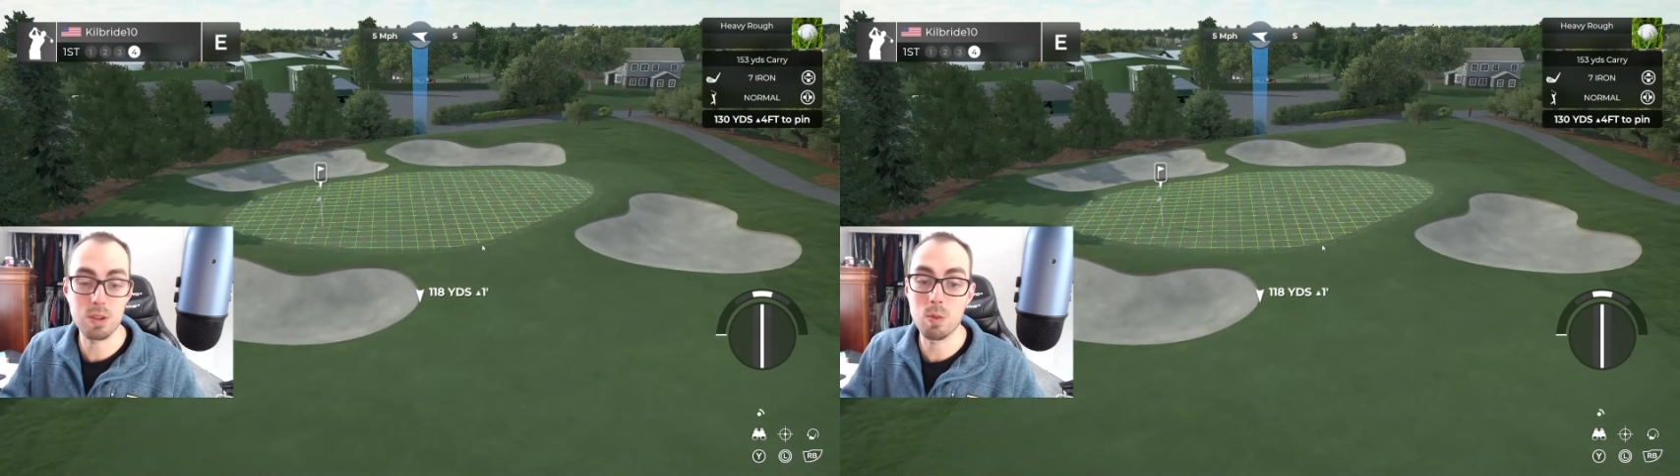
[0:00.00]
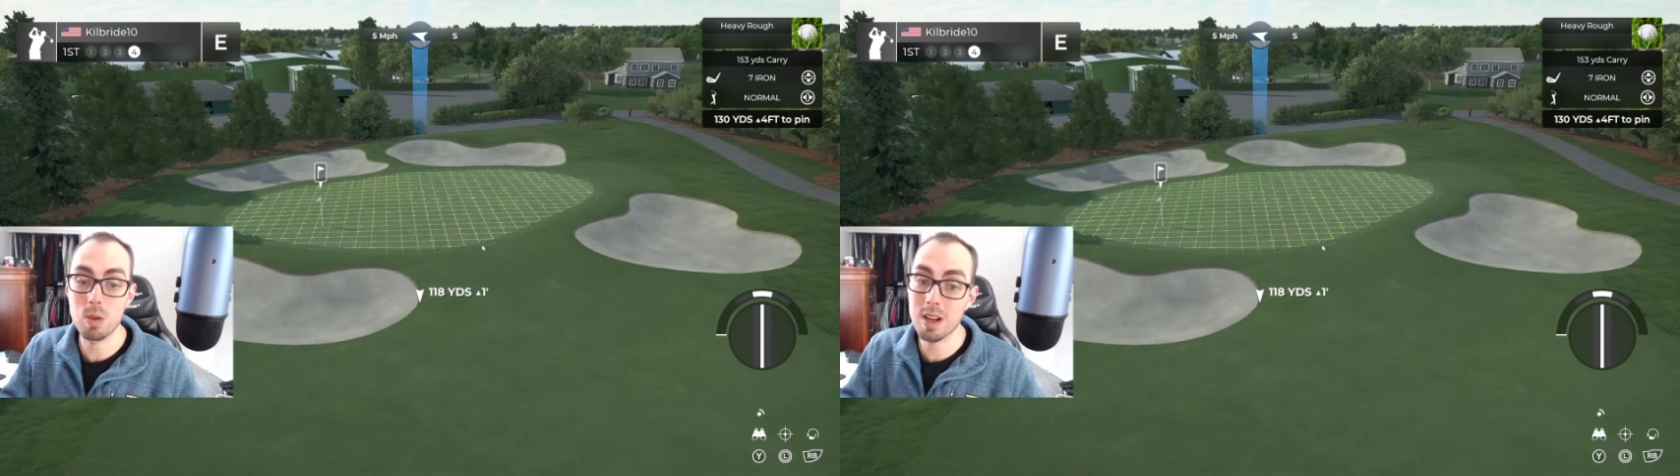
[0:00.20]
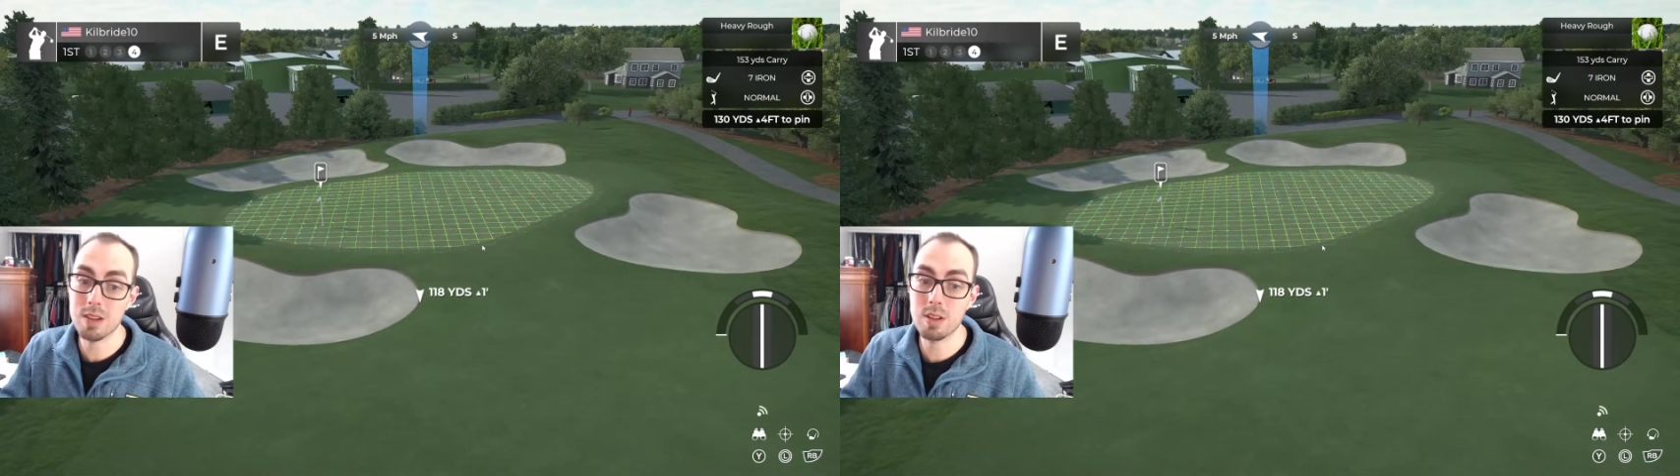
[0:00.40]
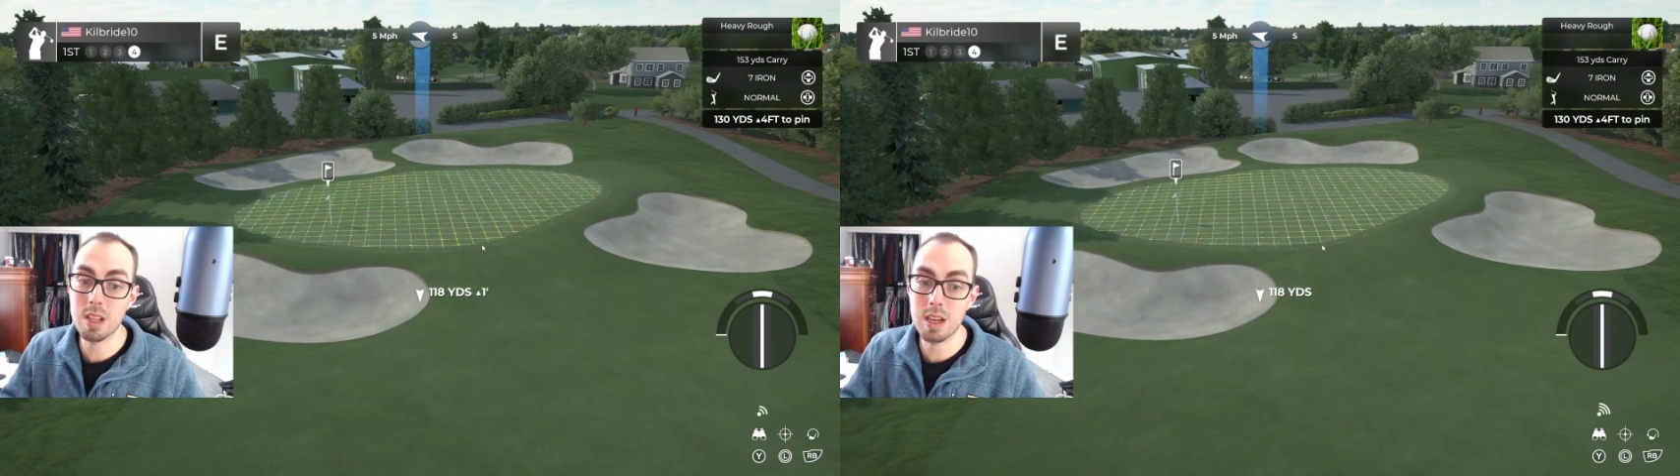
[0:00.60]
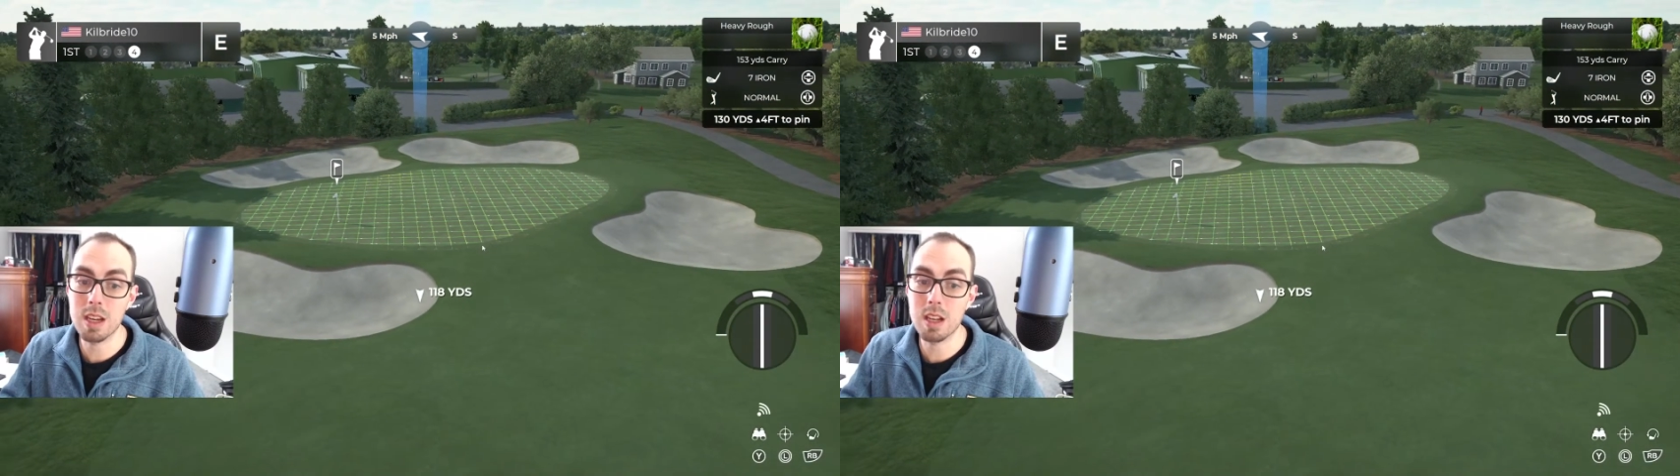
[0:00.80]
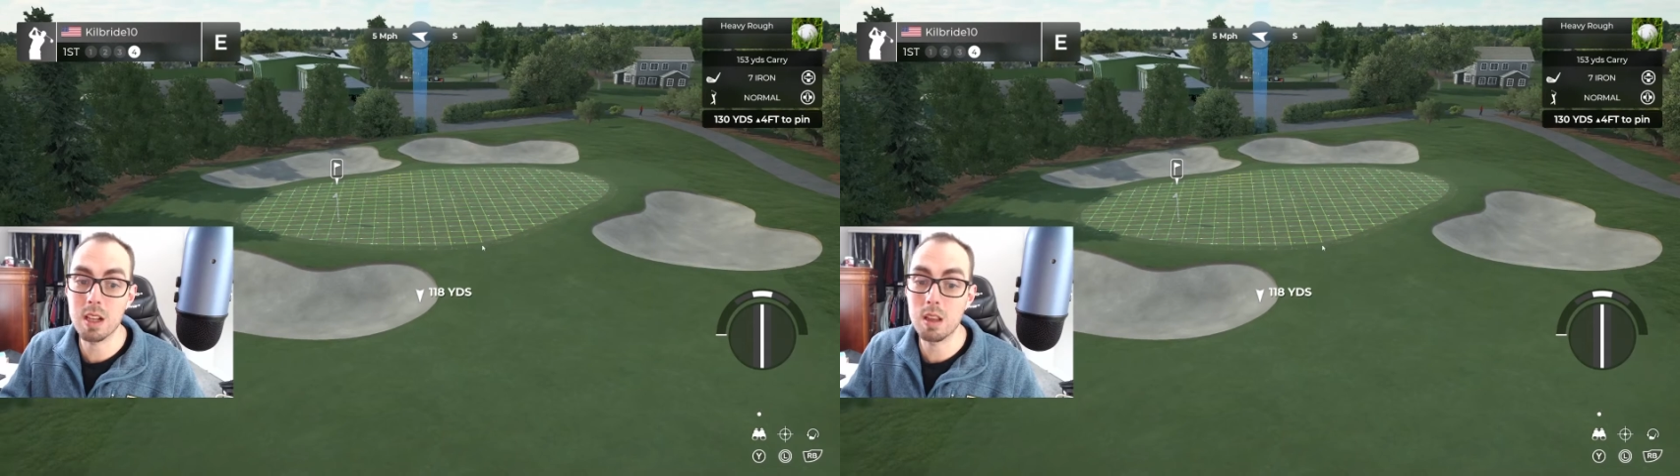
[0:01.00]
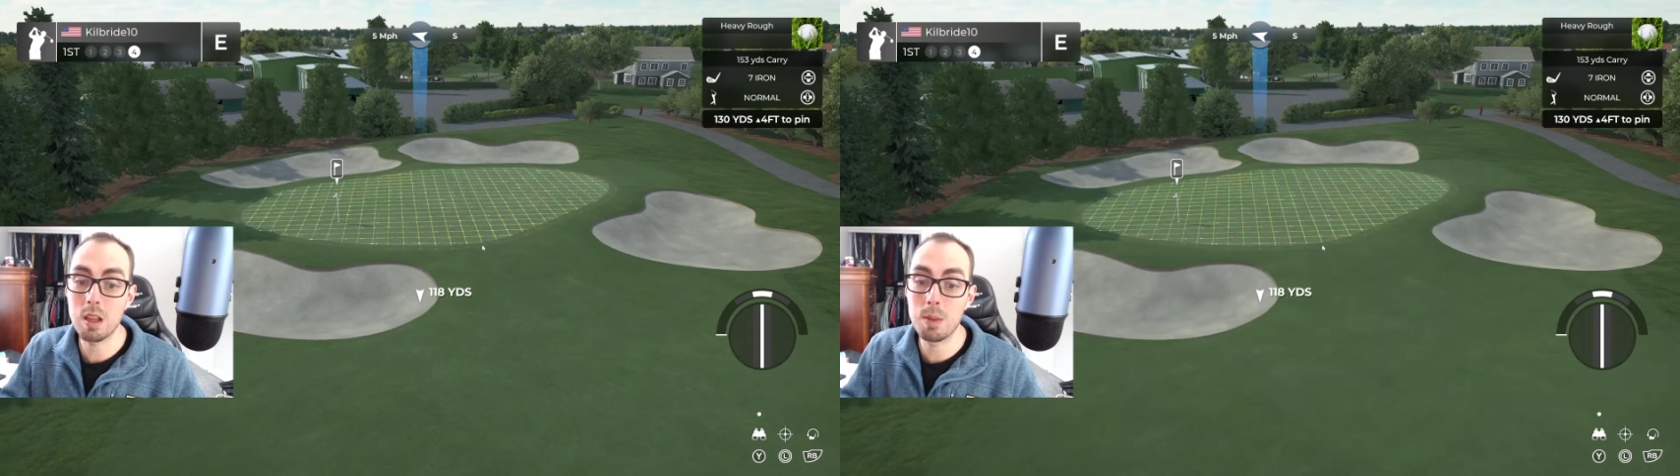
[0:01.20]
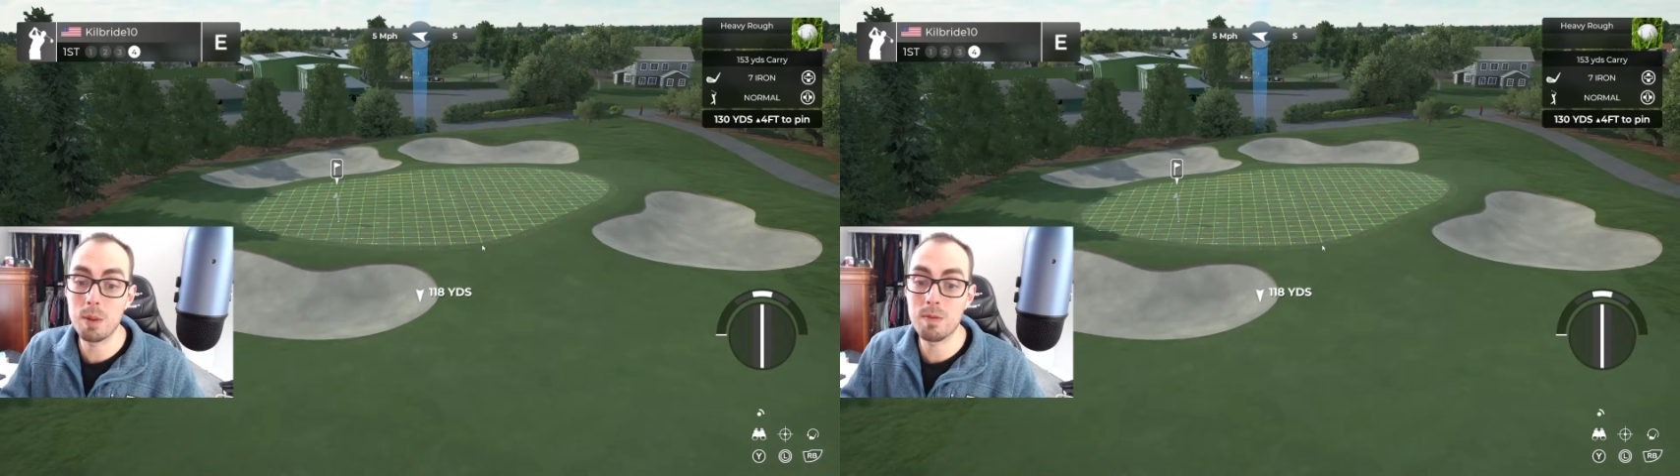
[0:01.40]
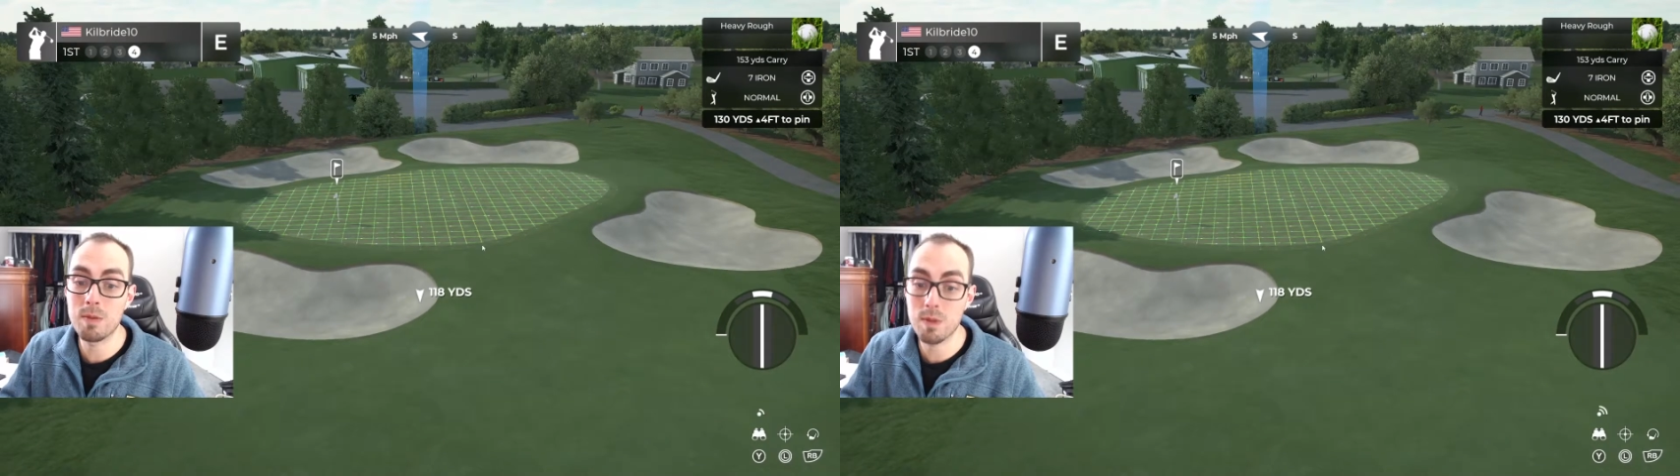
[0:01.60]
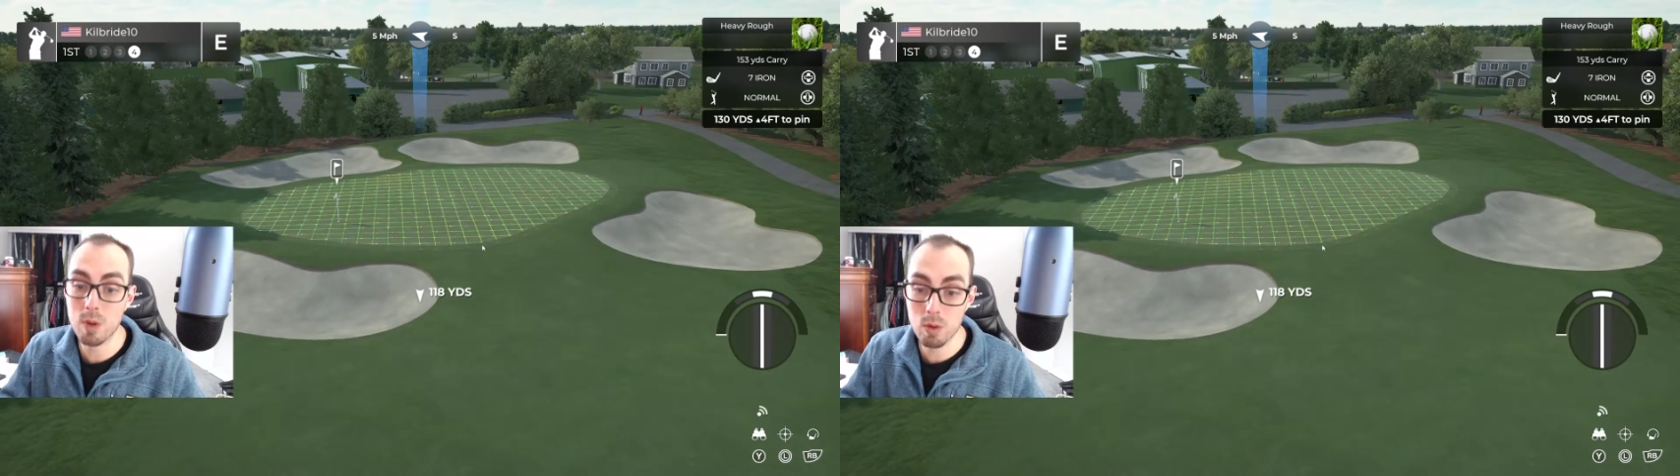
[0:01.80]
so we're actually going to need a club up
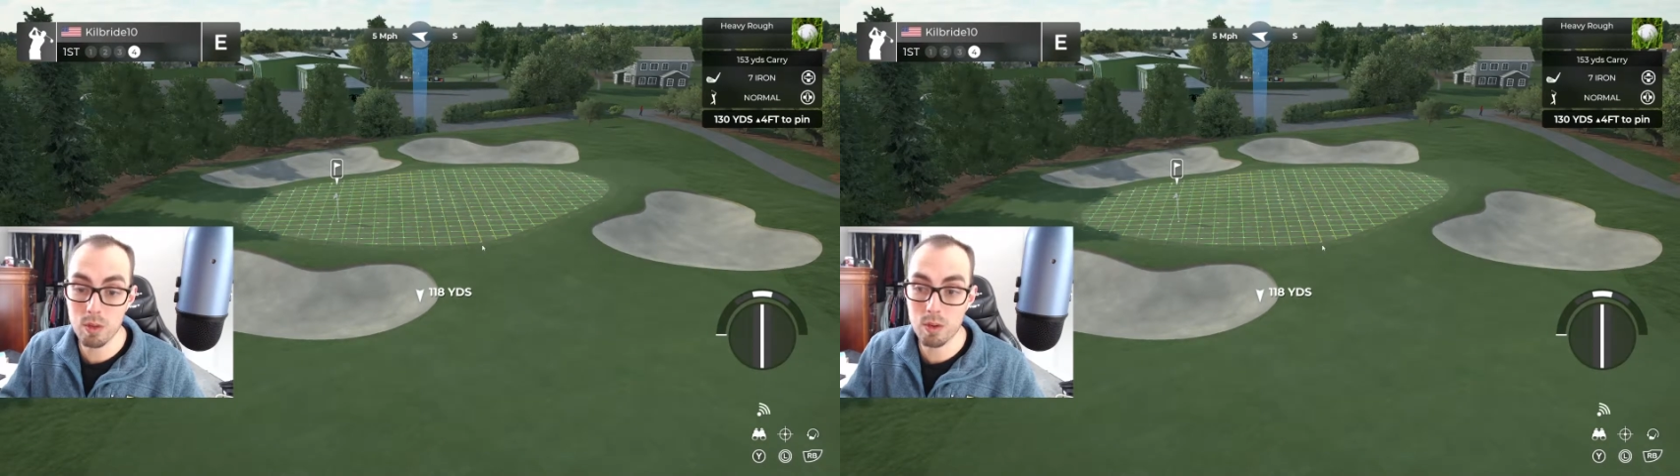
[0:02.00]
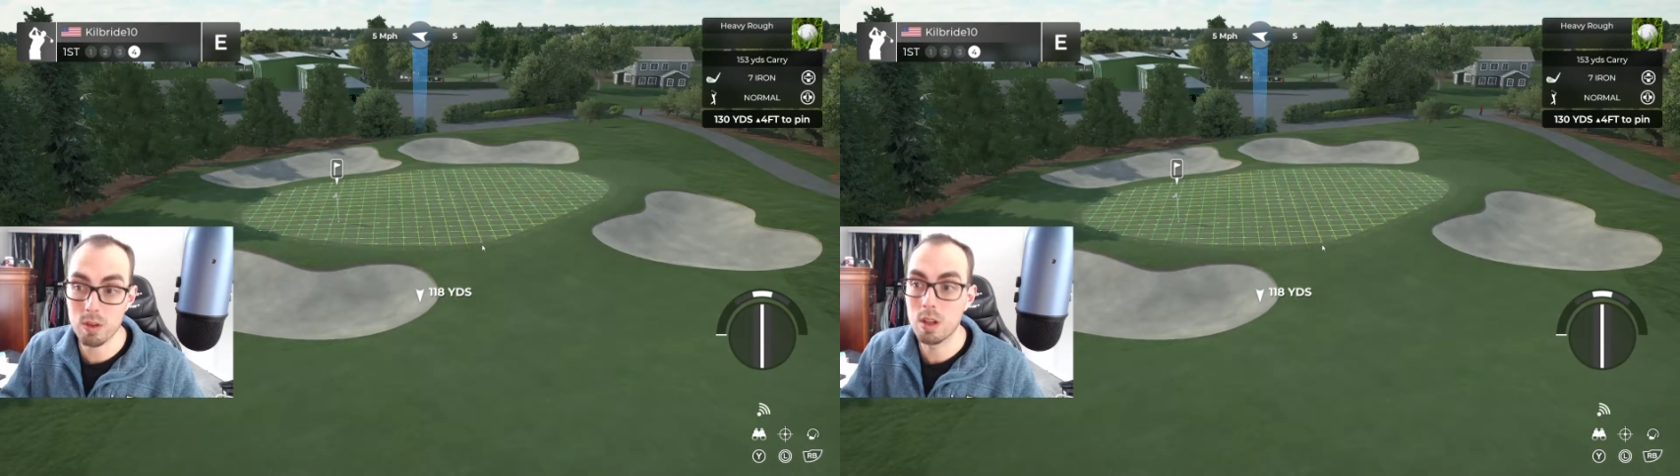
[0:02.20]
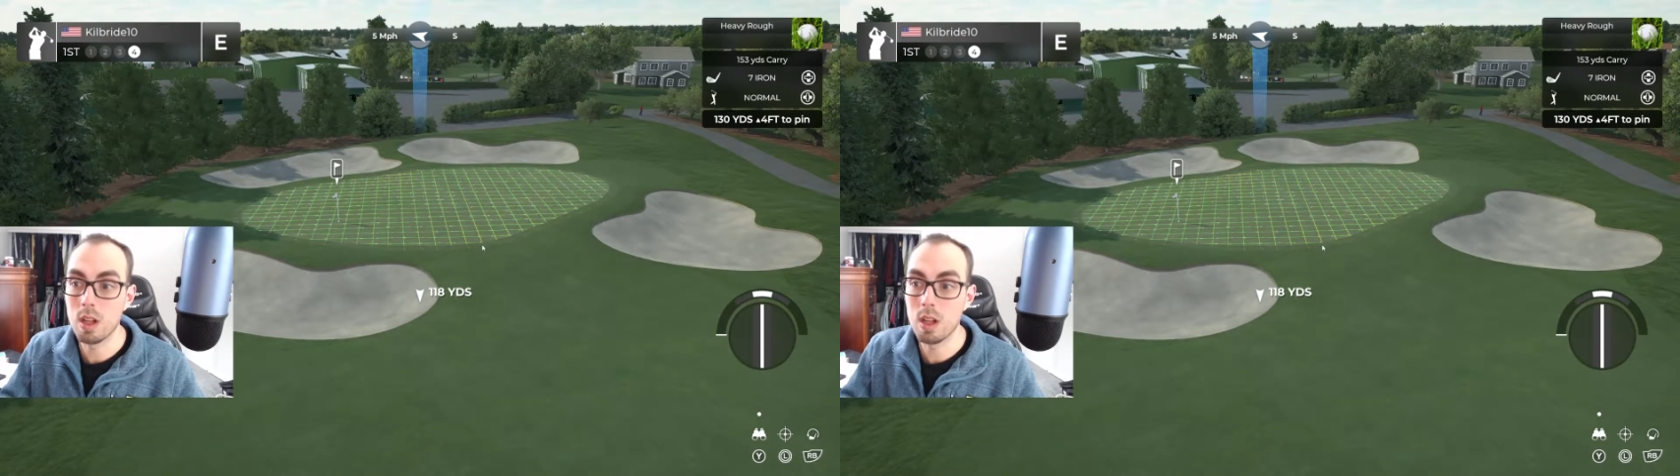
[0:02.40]
further